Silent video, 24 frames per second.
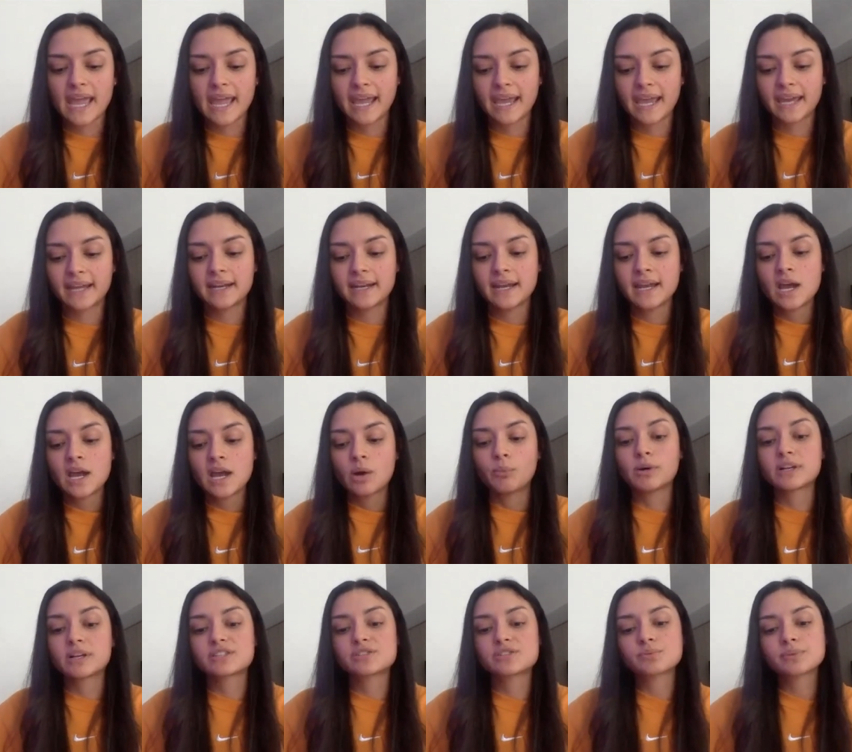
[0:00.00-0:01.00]
And
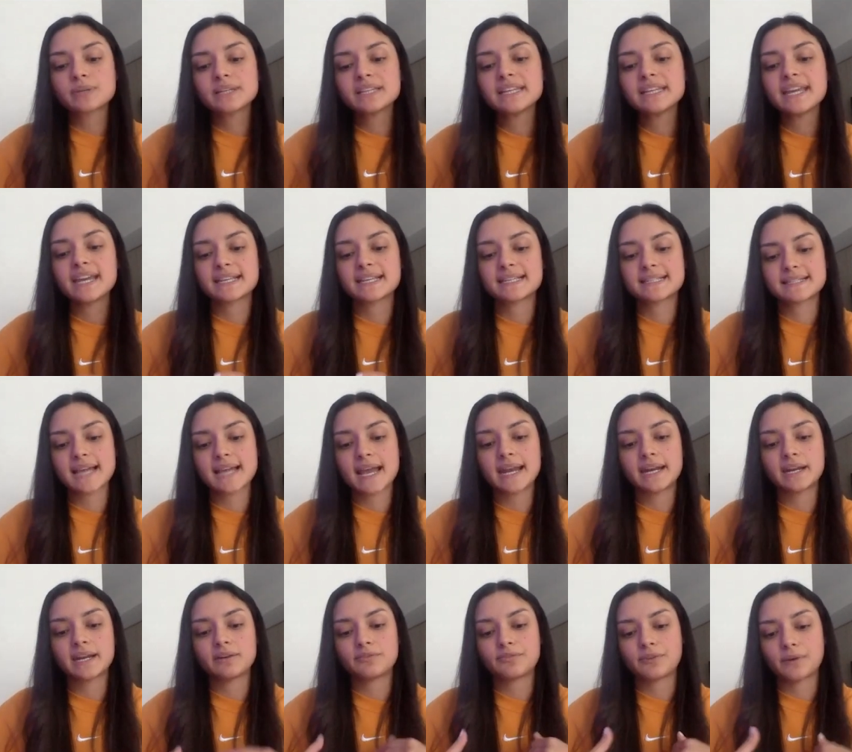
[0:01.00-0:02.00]
what's really
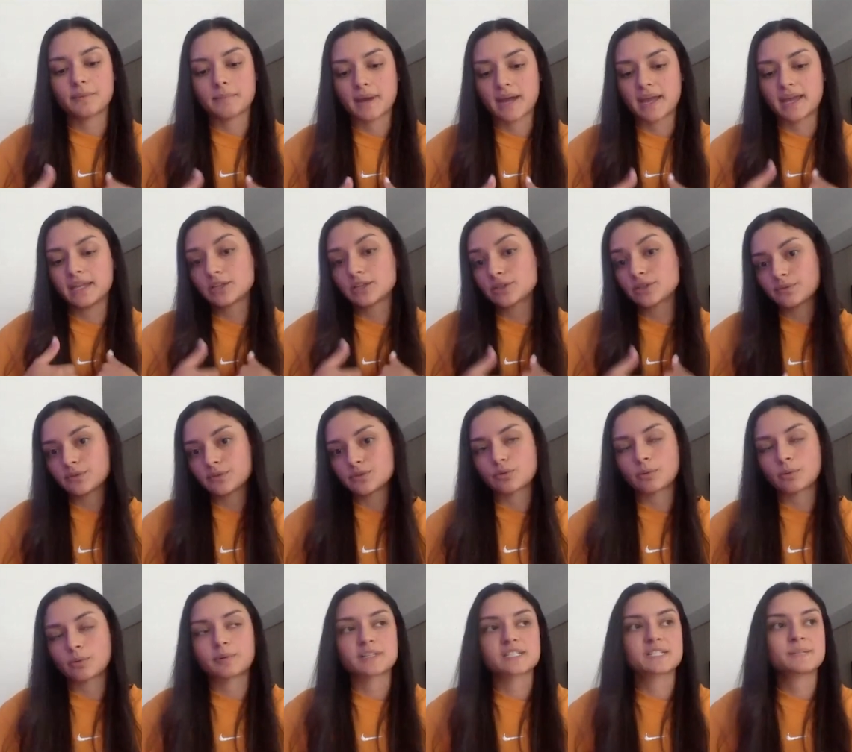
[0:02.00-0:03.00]
exciting from my
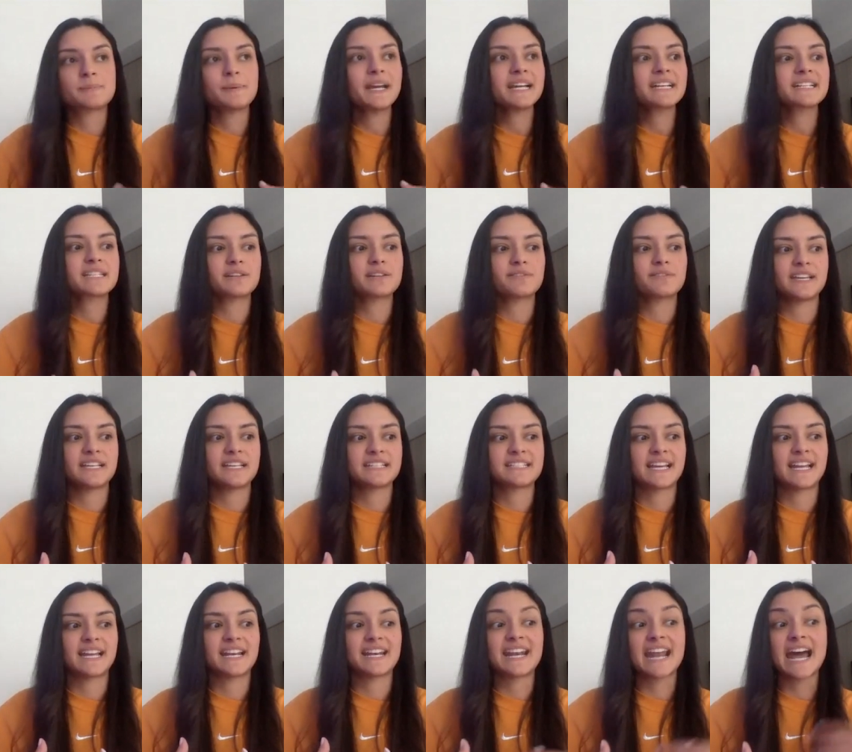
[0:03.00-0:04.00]
individual perspective is
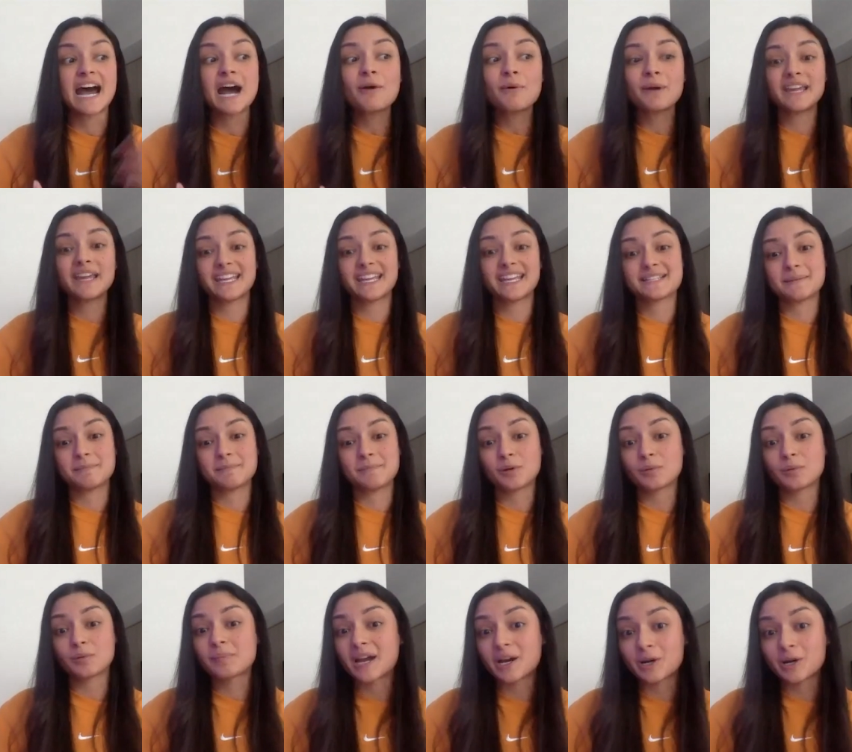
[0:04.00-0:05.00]
that now I get to
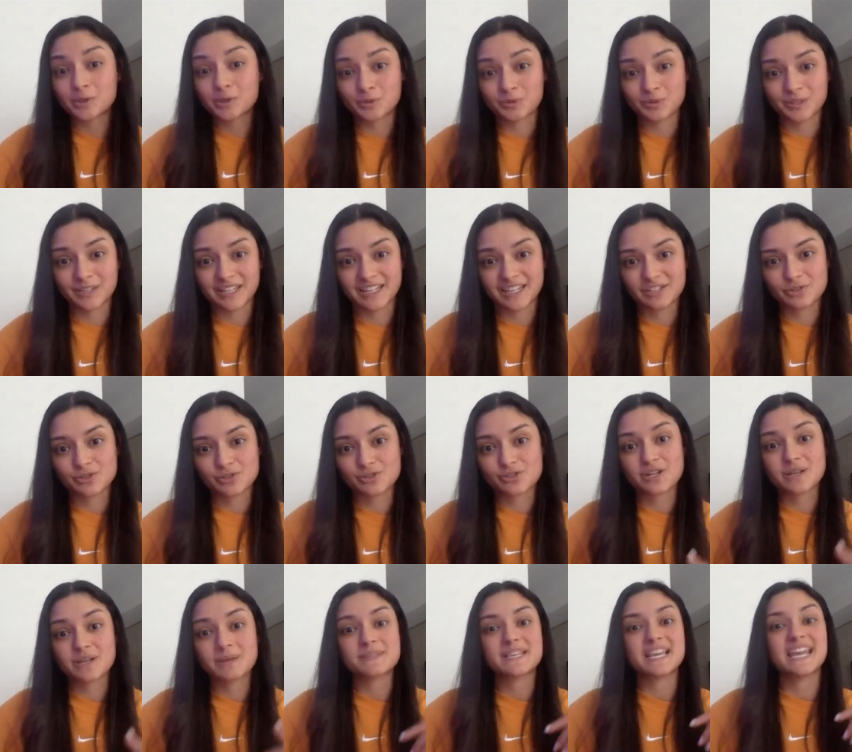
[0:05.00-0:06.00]
build my own
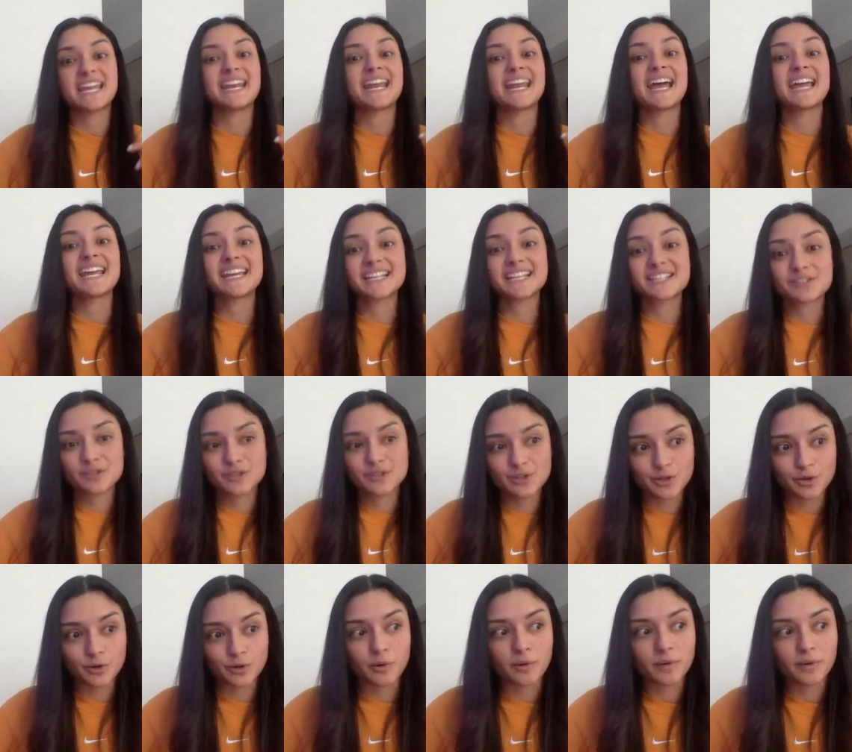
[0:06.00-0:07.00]
relationships and I get to
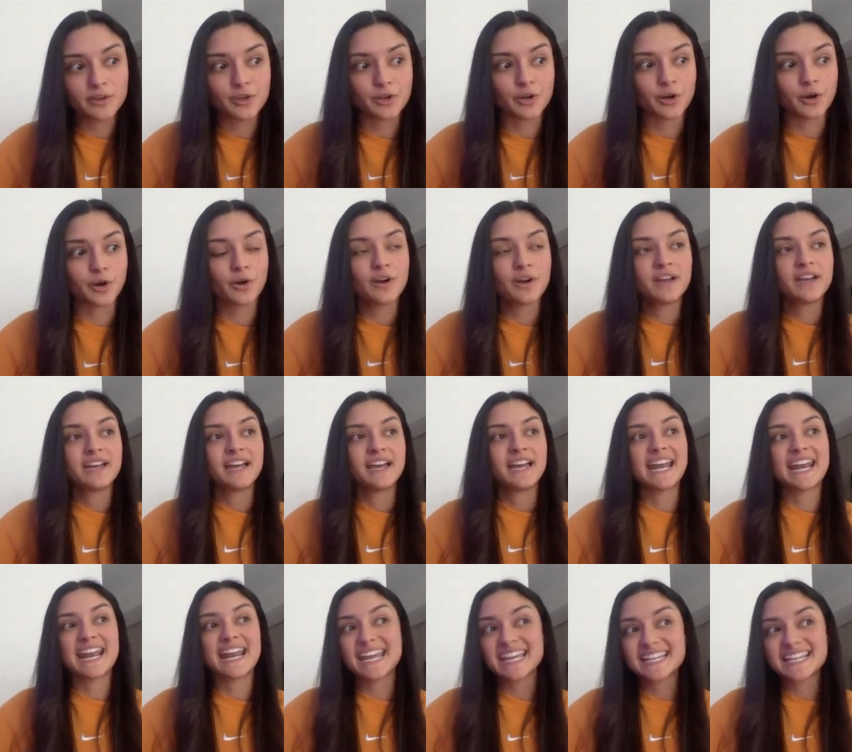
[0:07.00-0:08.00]
do,
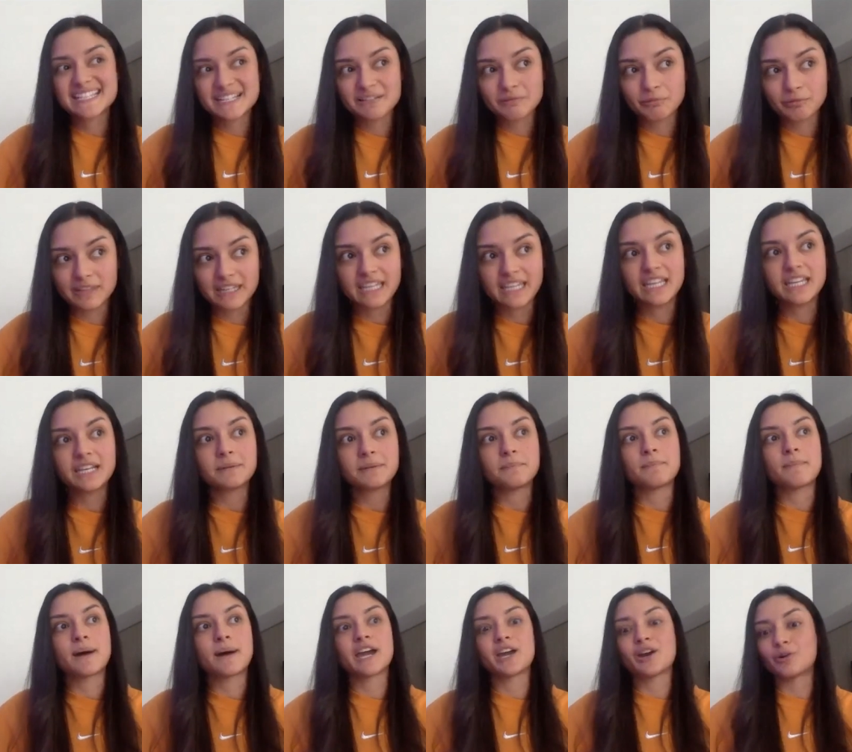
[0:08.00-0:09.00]
and I get to lead
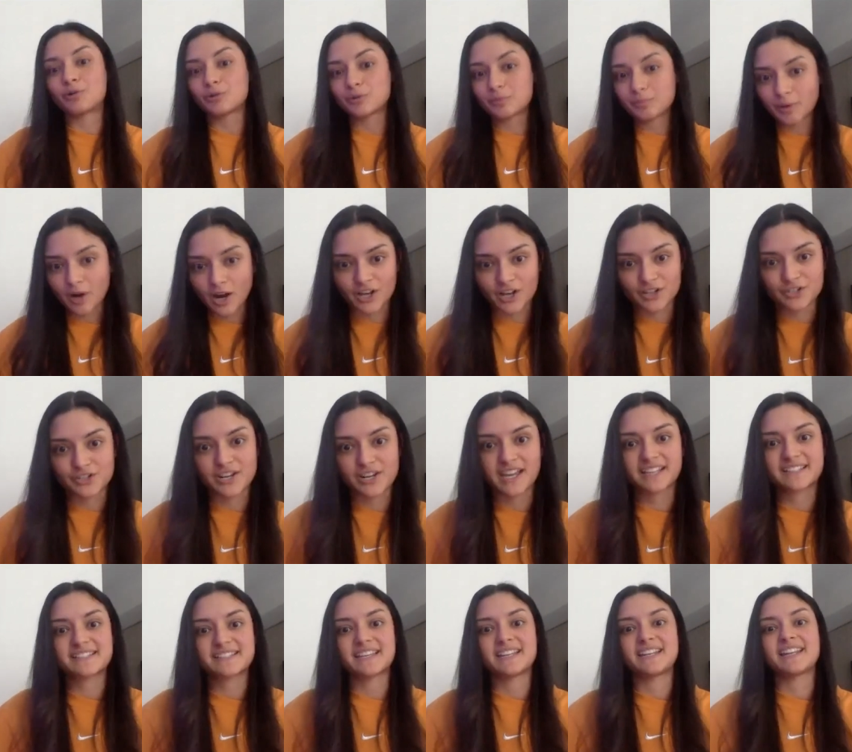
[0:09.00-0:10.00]
my own
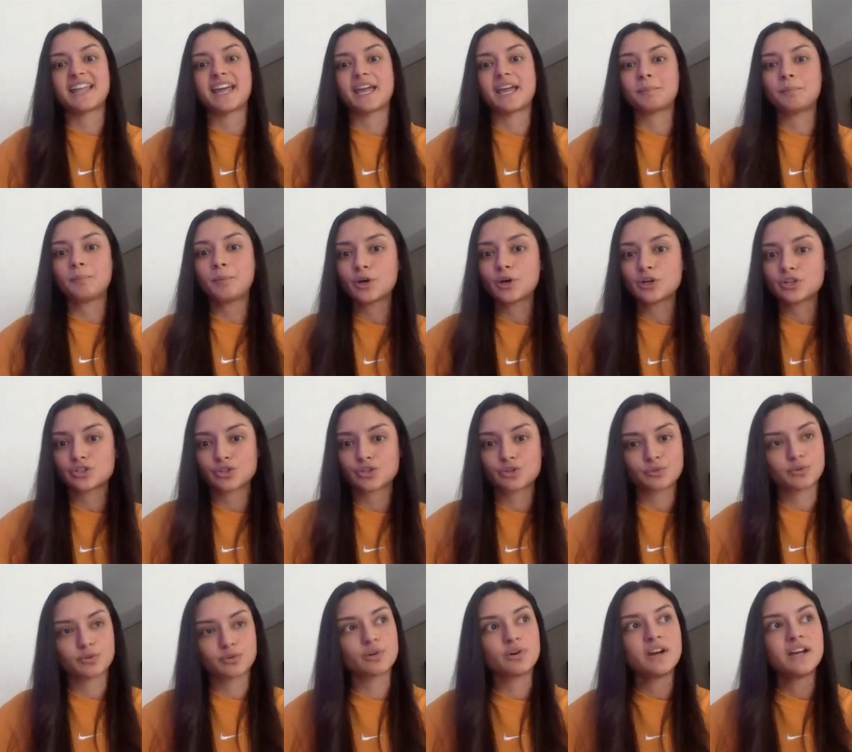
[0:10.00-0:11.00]
projects and like push
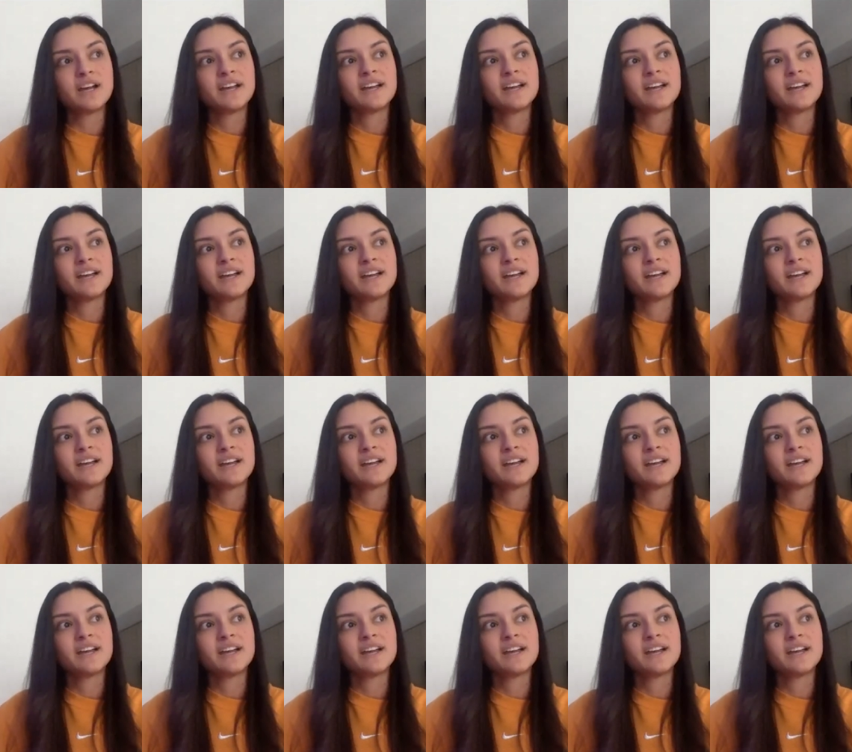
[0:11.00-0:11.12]
through